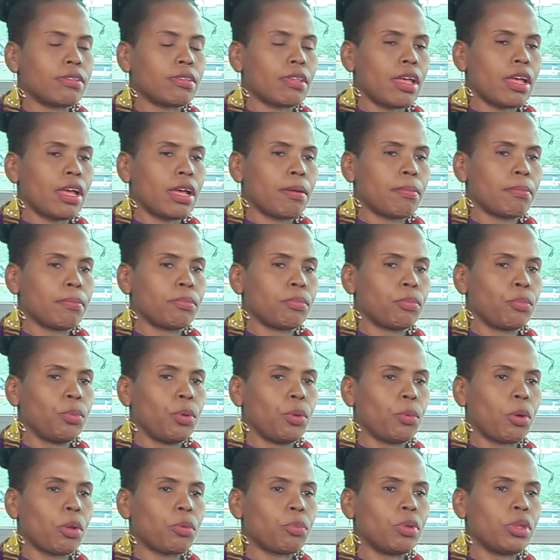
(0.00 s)

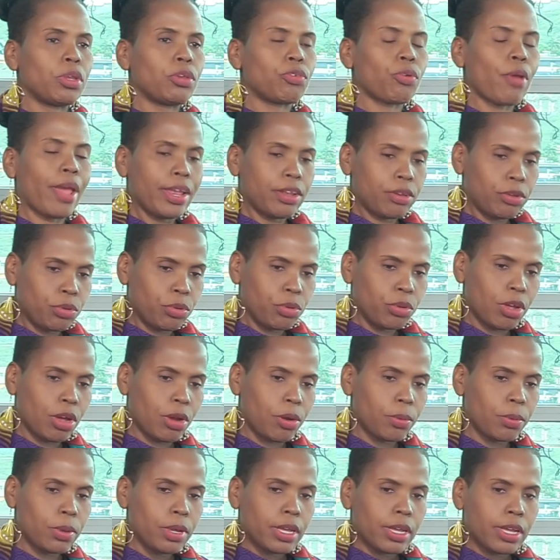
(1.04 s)
what we try to do
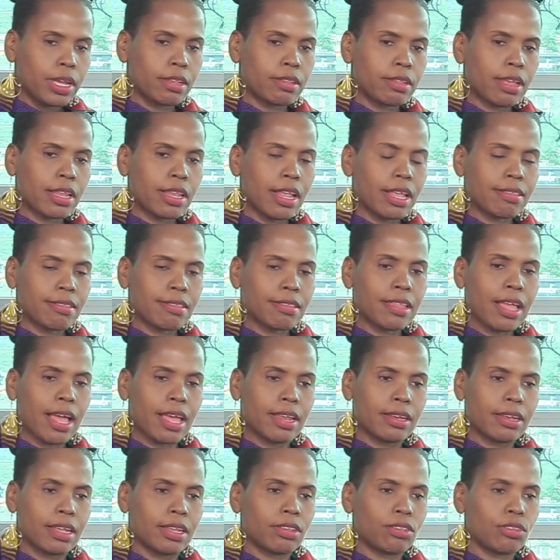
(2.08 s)
now is get a
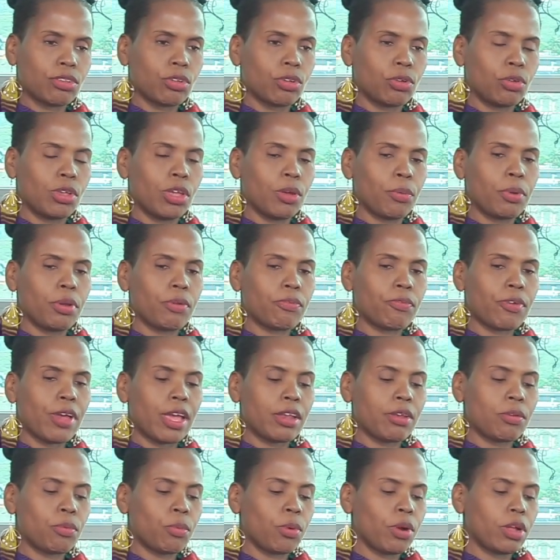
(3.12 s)
standard. So you wouldn't
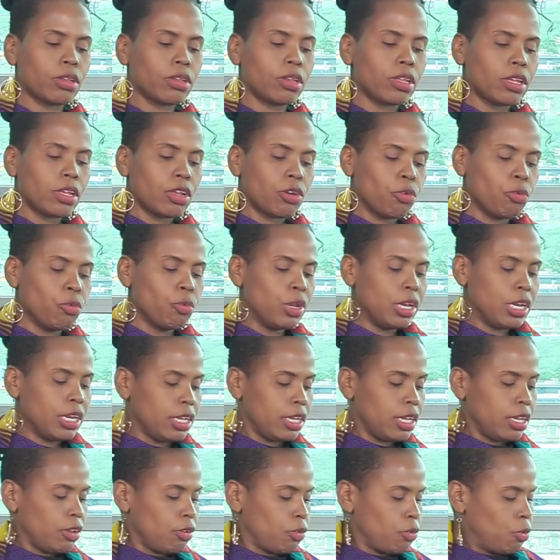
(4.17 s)
find one
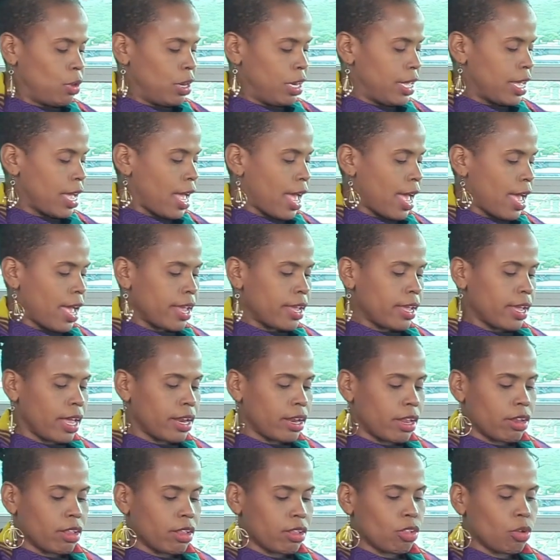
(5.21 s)
really, really high
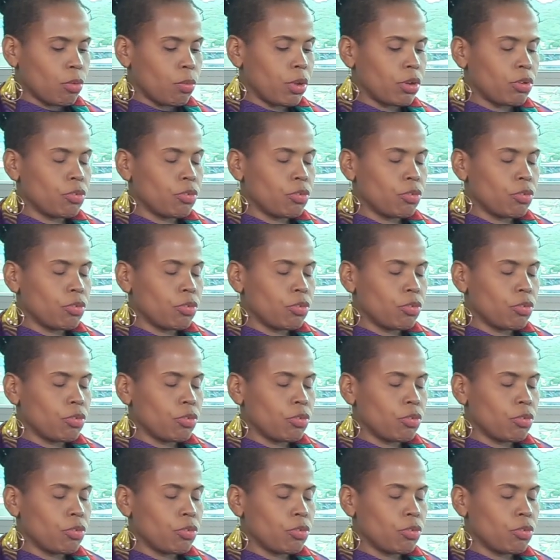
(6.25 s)
and another one